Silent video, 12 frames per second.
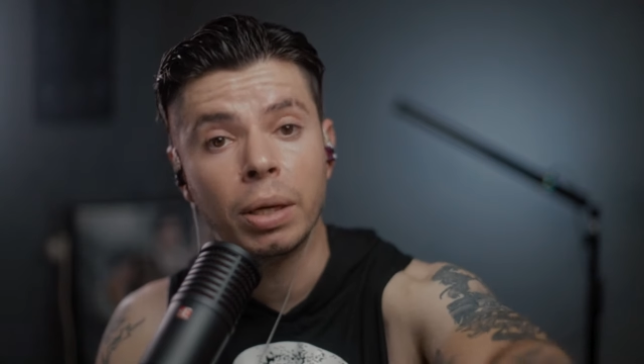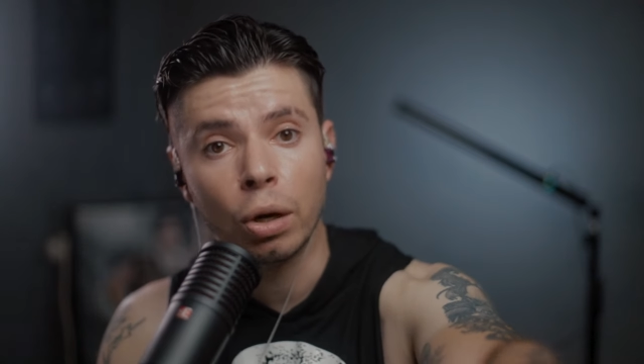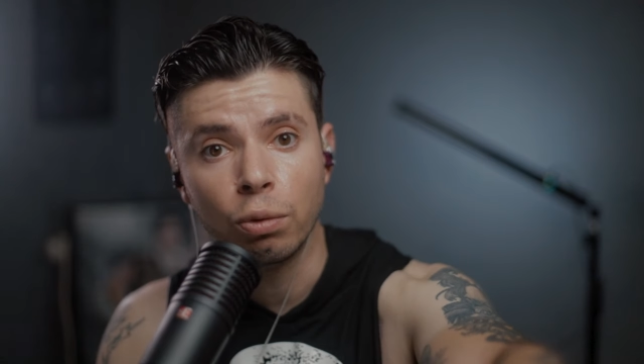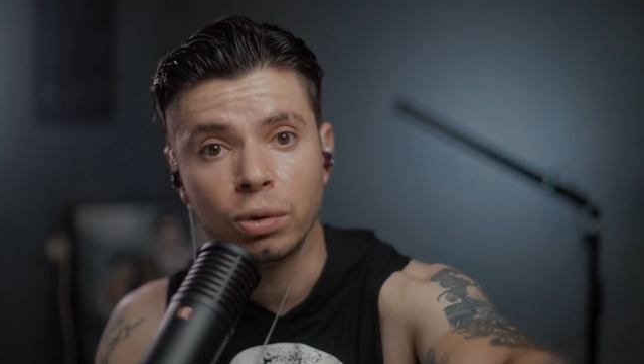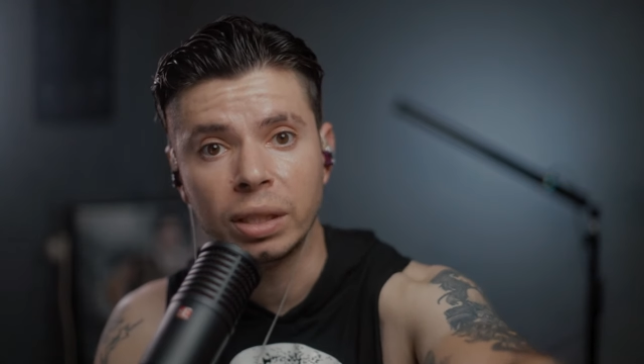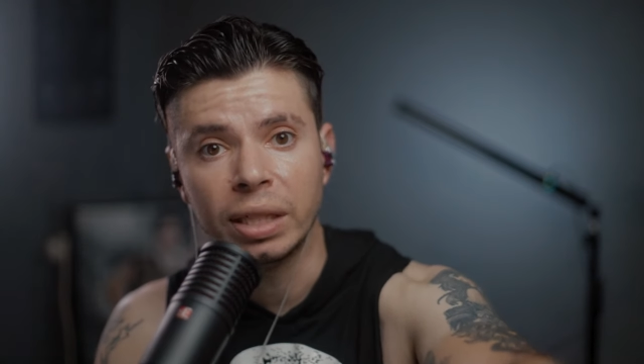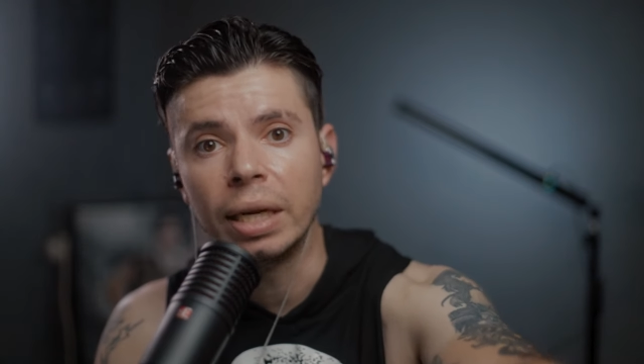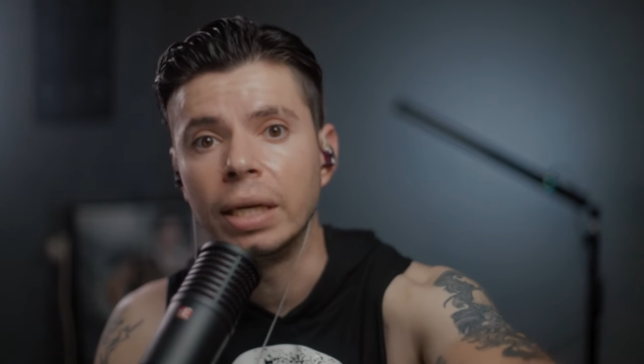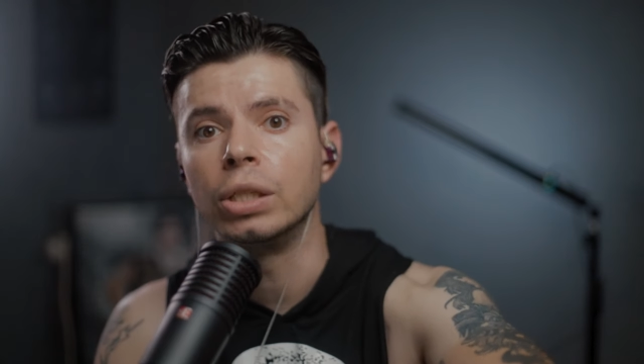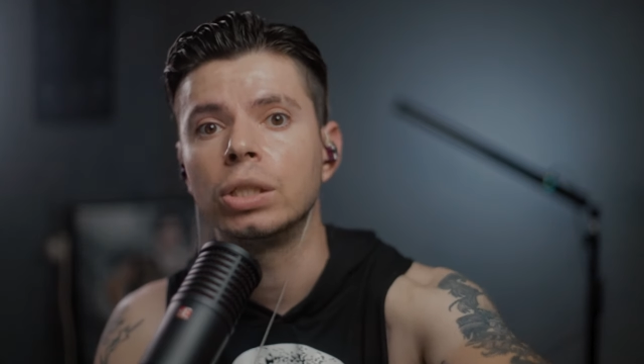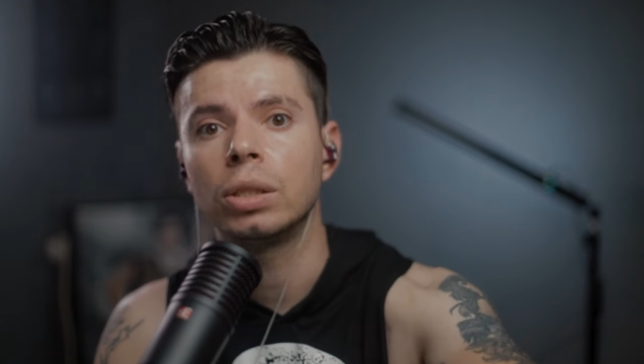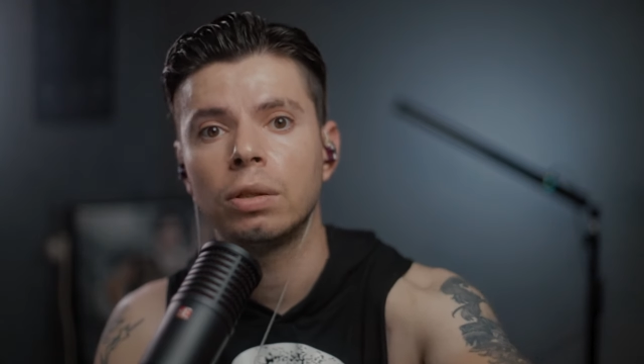over the
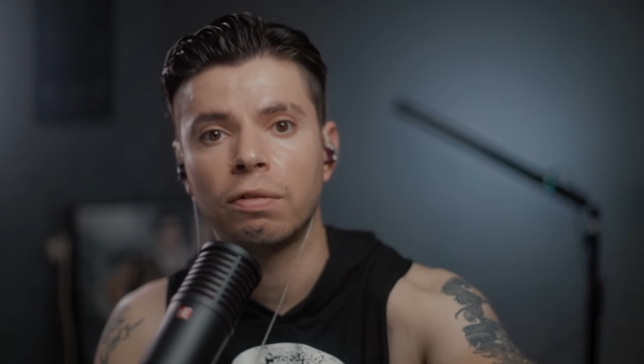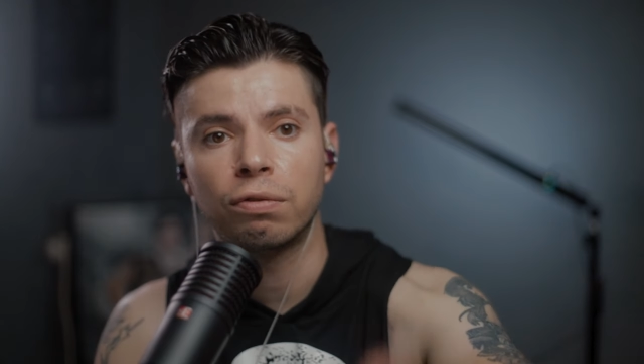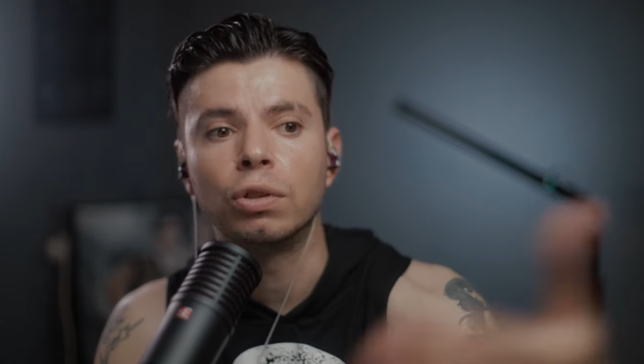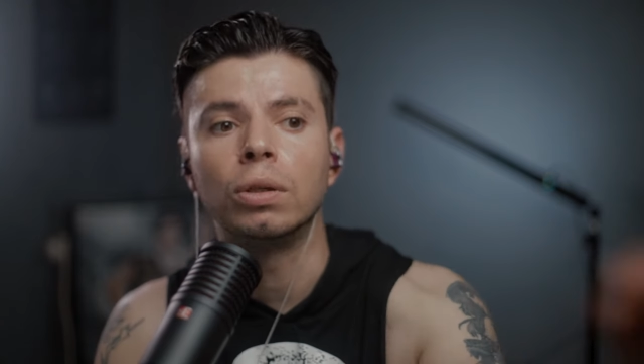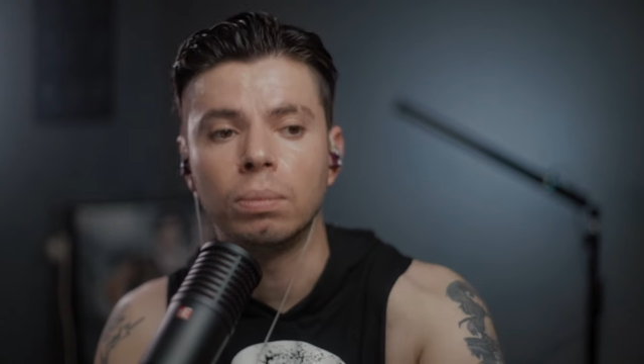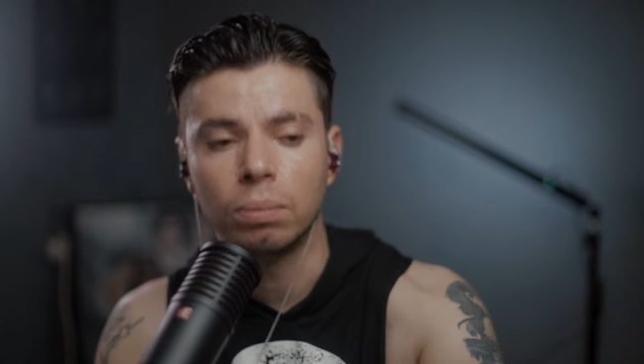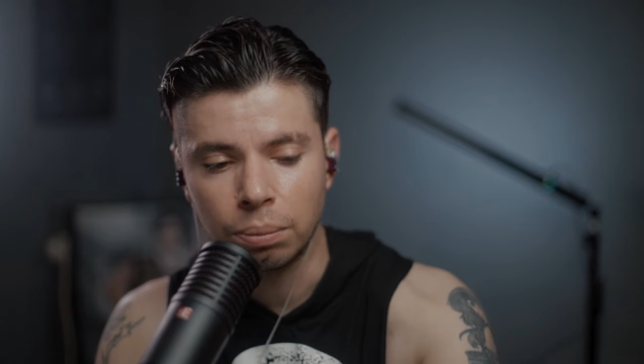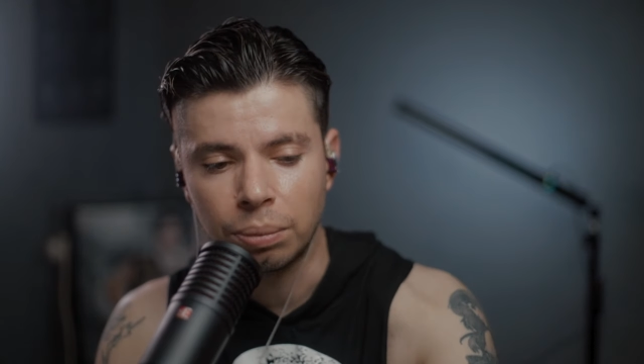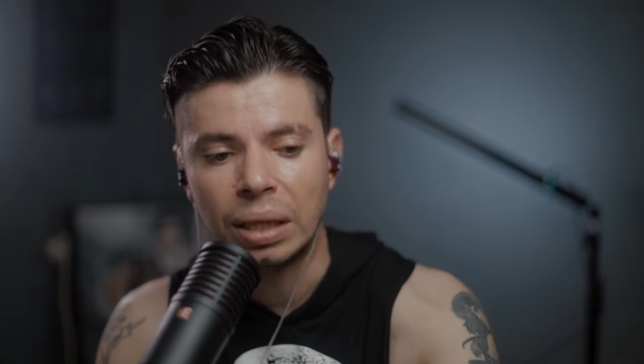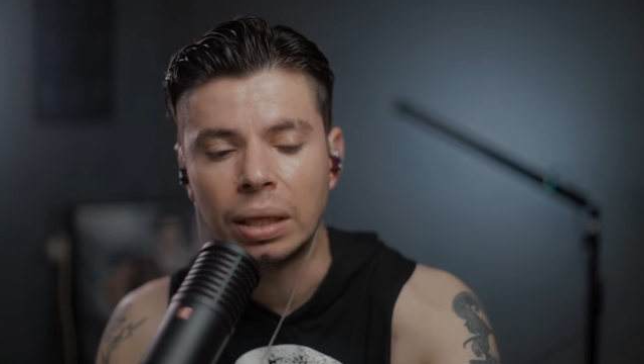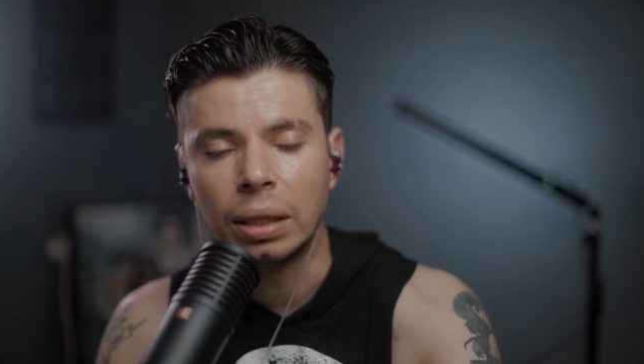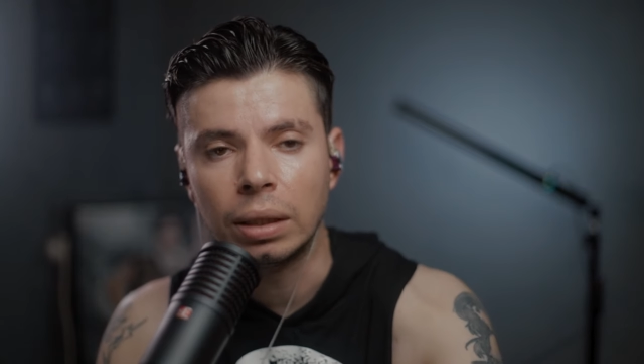edge from
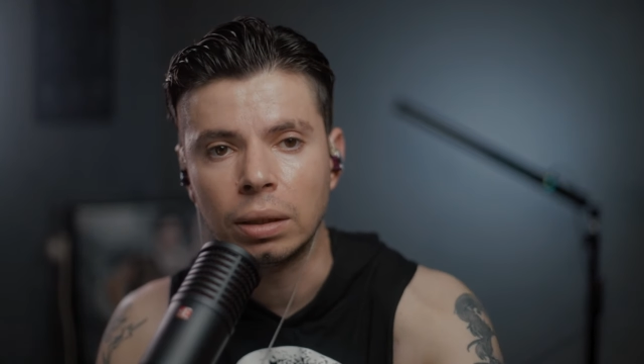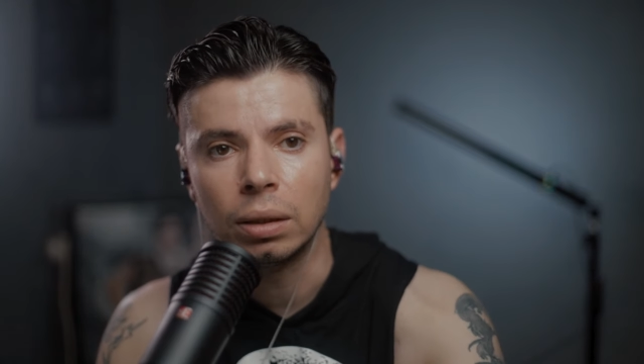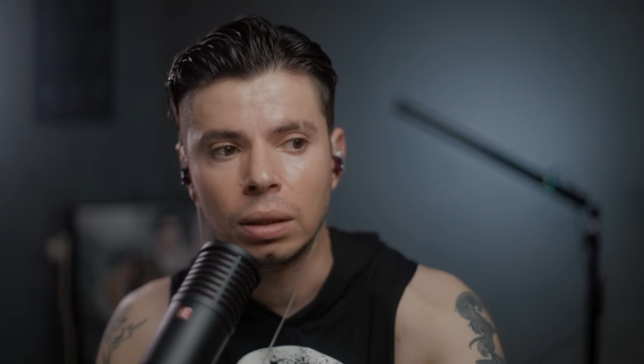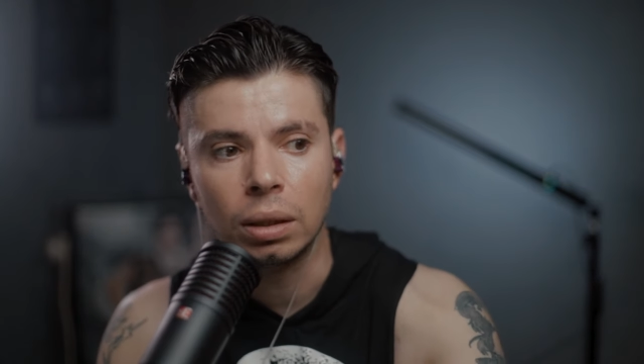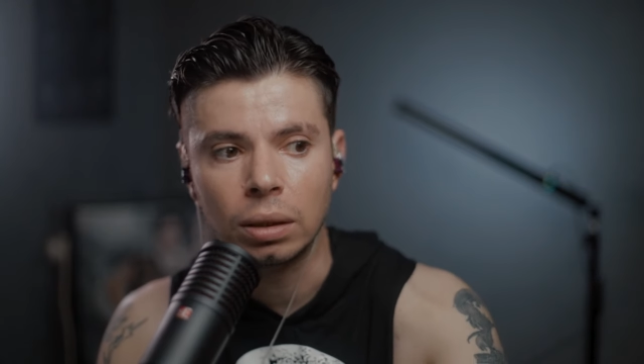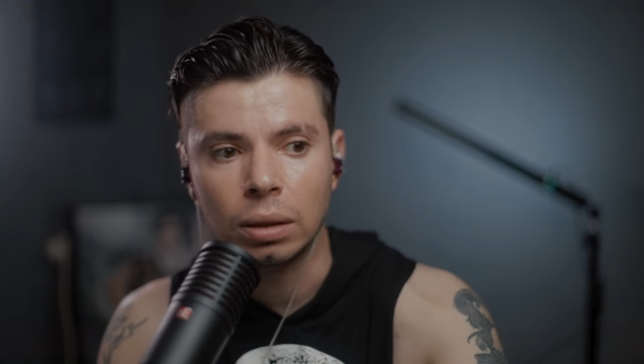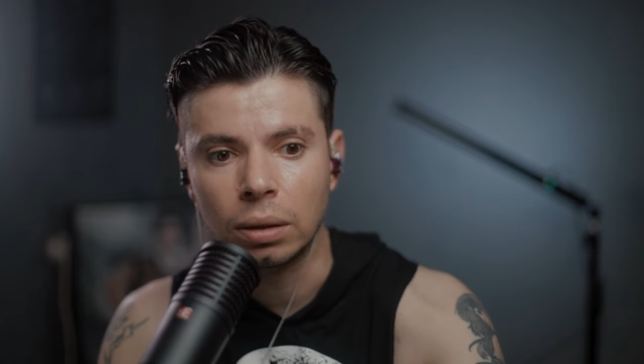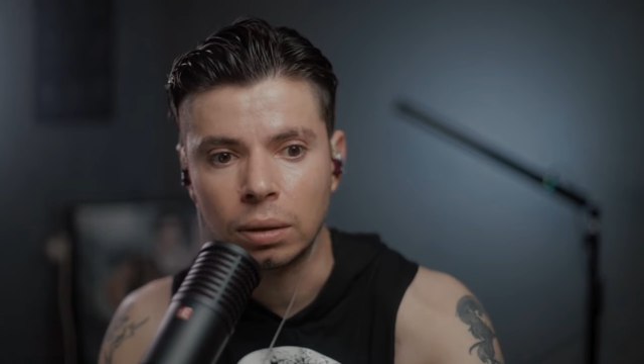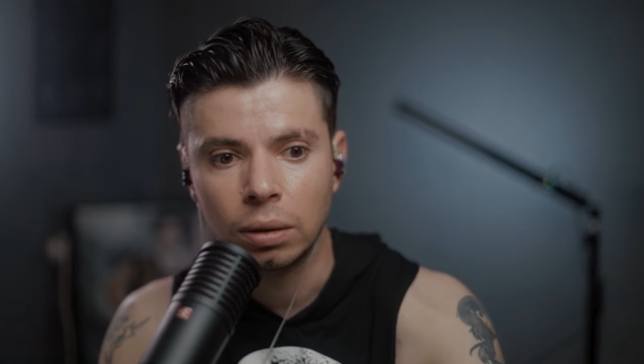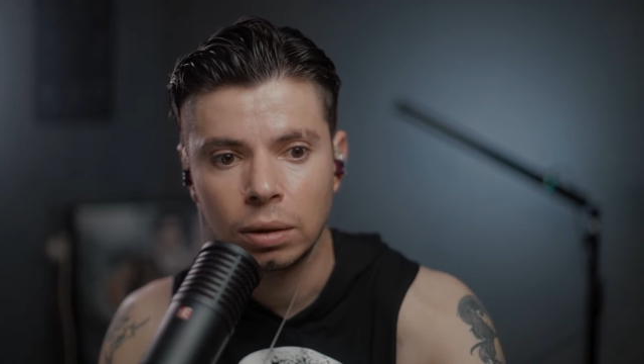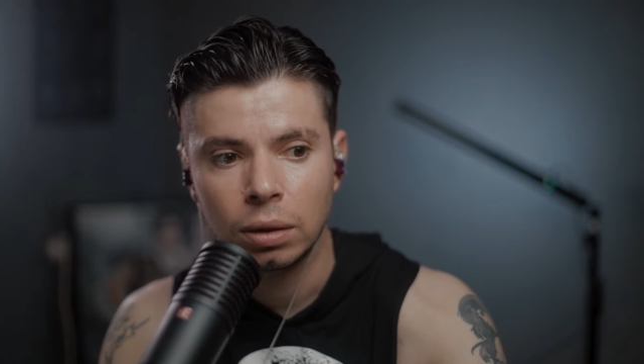being a